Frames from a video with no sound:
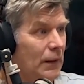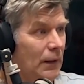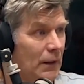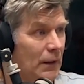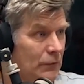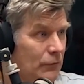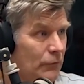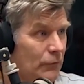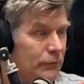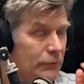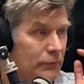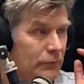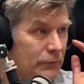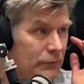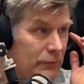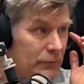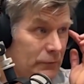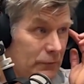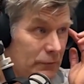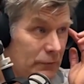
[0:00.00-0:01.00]
and not do
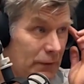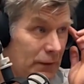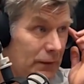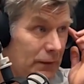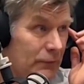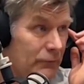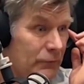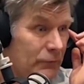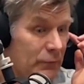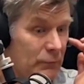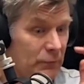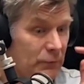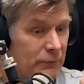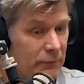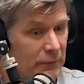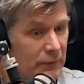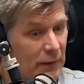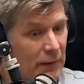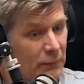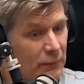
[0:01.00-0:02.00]
surgery on any of them and
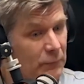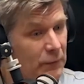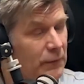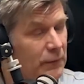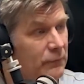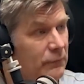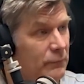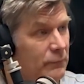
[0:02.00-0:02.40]
see how many of